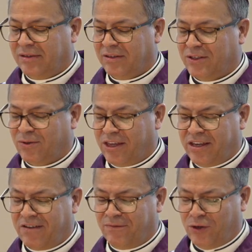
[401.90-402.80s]
So
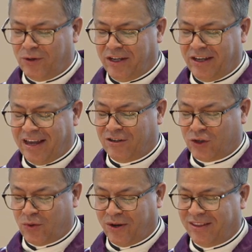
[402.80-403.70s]
think of beauty and
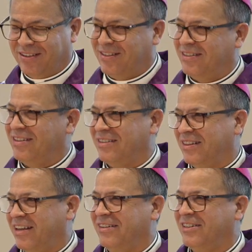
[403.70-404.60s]
joy this
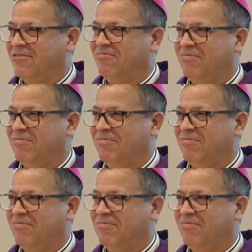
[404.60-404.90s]
Lent.